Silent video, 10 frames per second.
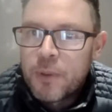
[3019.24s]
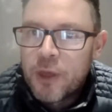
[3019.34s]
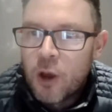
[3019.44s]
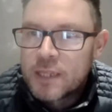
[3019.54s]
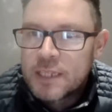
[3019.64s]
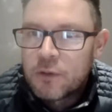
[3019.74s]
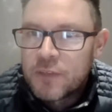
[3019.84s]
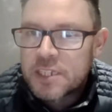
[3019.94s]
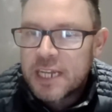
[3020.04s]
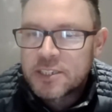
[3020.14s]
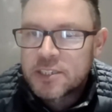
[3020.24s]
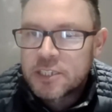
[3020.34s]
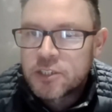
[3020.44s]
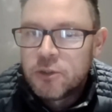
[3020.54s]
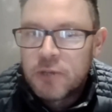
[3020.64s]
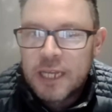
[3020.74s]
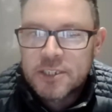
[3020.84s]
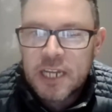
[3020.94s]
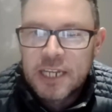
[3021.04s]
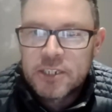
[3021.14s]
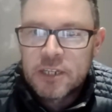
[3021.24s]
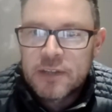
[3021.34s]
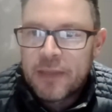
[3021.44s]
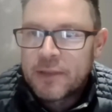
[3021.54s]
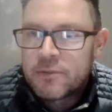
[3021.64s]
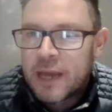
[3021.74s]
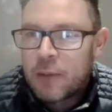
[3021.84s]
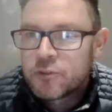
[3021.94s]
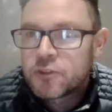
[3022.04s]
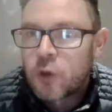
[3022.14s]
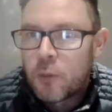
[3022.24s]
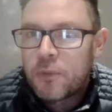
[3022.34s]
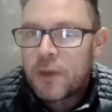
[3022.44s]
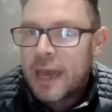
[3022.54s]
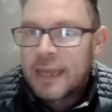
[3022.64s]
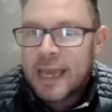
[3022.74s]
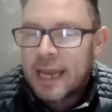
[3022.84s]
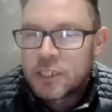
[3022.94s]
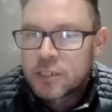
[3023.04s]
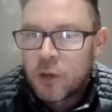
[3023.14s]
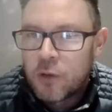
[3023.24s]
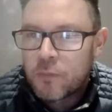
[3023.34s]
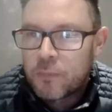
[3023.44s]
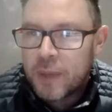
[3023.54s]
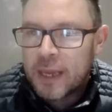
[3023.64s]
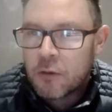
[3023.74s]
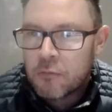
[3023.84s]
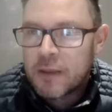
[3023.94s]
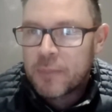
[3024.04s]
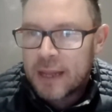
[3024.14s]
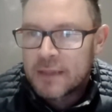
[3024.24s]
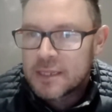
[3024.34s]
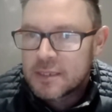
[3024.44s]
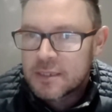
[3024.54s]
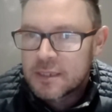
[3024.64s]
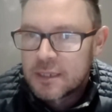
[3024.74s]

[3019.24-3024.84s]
But the idea of this new legislation is that will stop any HMO from being rebanded.